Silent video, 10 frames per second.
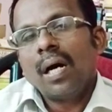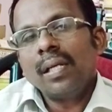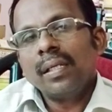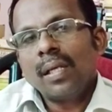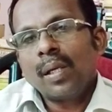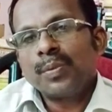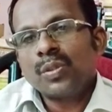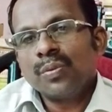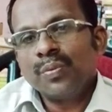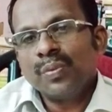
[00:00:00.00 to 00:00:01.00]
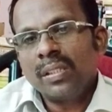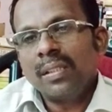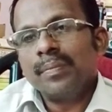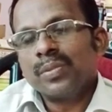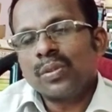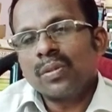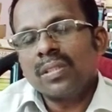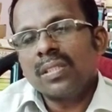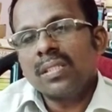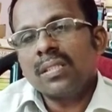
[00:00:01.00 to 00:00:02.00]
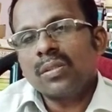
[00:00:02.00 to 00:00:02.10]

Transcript: and elopes with him. So this is